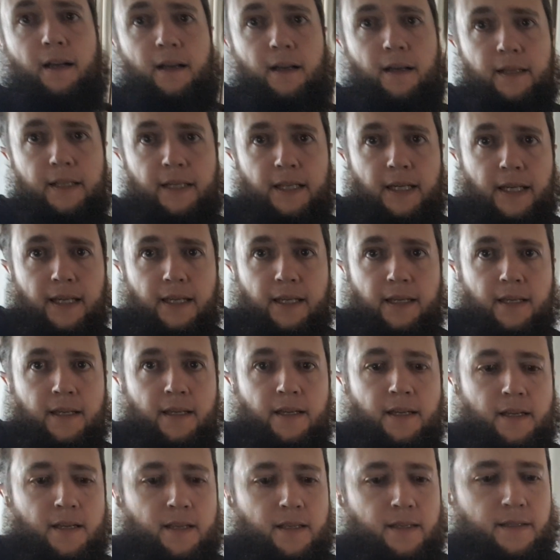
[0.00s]
Okay,
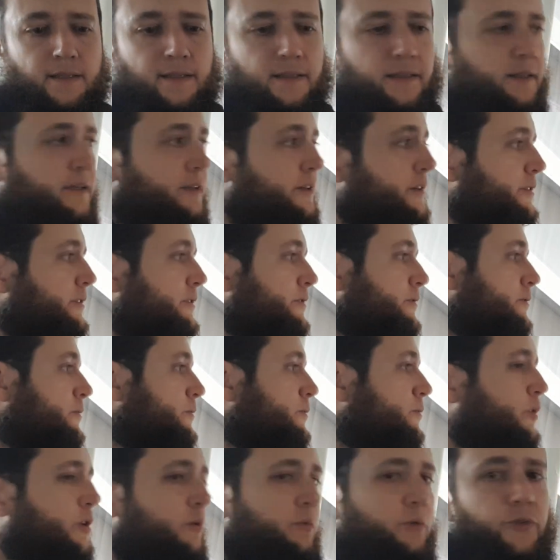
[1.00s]
so
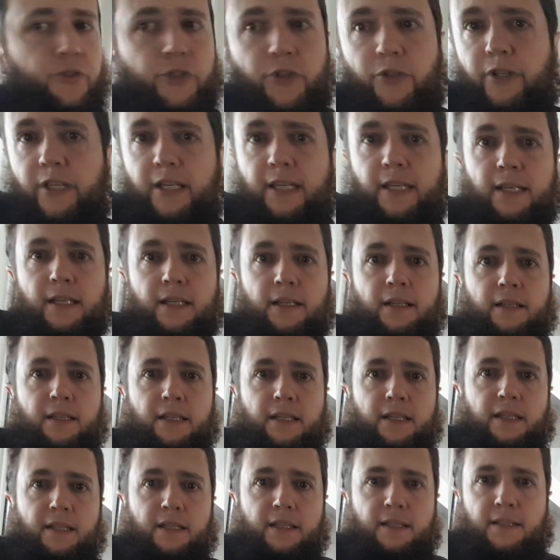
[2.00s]
what we'll do here
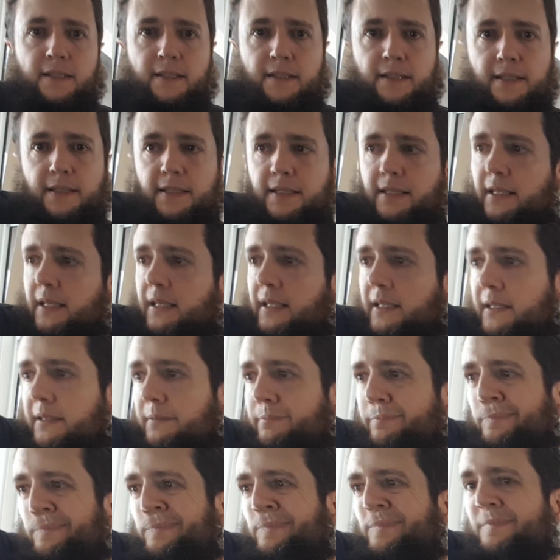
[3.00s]
is,
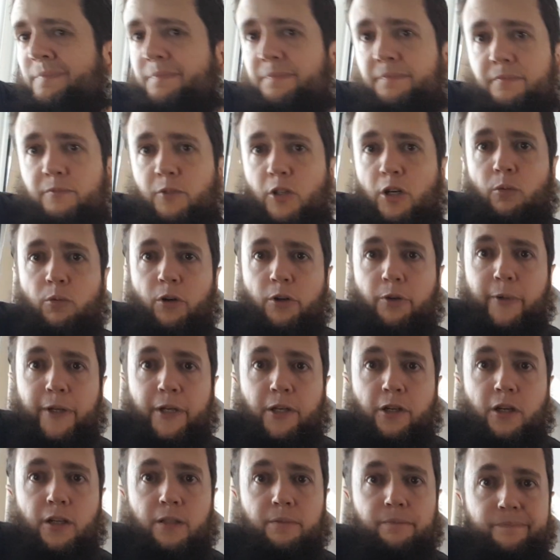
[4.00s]
well, what do we
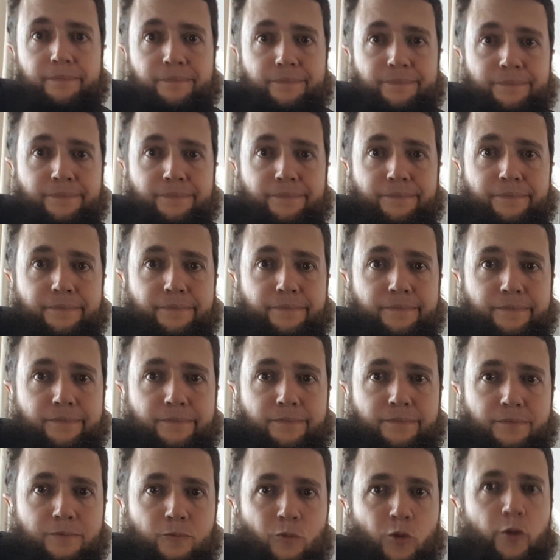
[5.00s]
got?
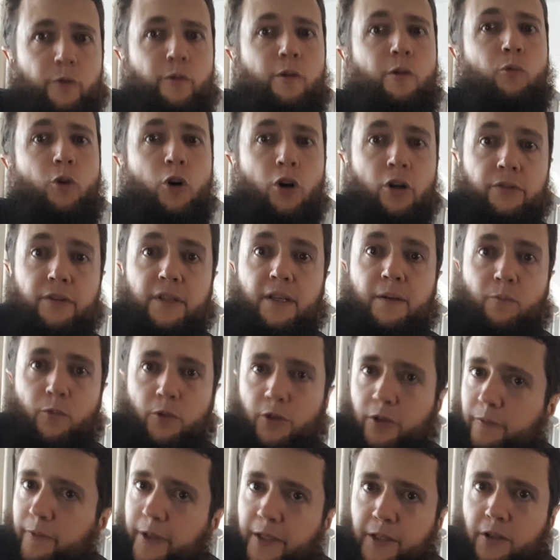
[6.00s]
What do we want and
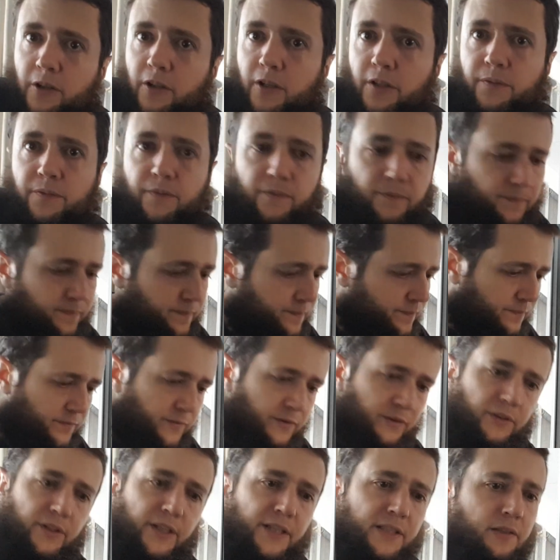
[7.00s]
what do we got?
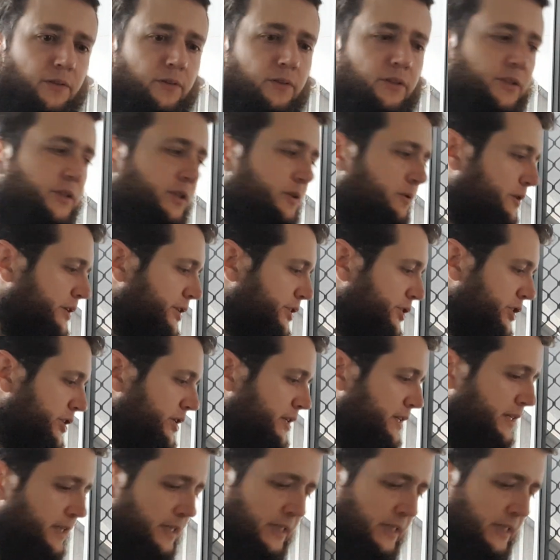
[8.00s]
Let's look at the question.